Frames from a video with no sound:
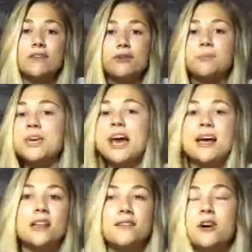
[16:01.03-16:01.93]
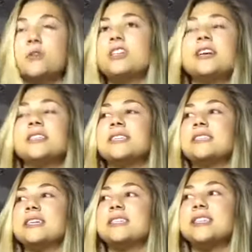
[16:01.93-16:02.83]
for me, I love coaching because it's
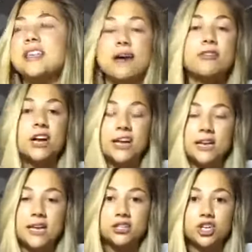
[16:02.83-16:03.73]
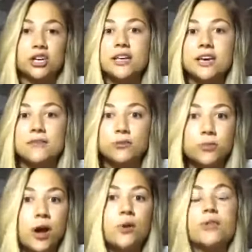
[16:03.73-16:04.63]
this never ending journey of
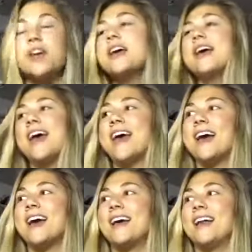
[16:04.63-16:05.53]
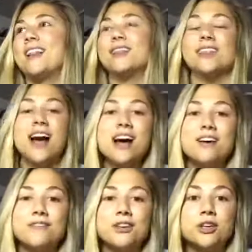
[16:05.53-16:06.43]
growth and
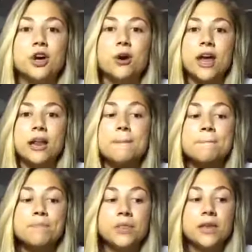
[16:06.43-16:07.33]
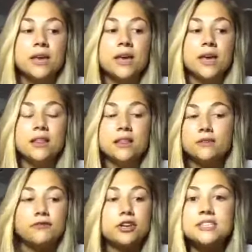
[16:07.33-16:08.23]
love, and the
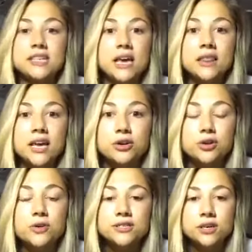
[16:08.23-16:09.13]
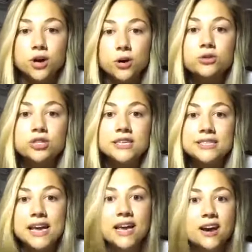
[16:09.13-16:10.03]
first thing that you do as a coach is
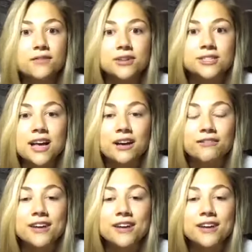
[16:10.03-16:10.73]
take care of yourself.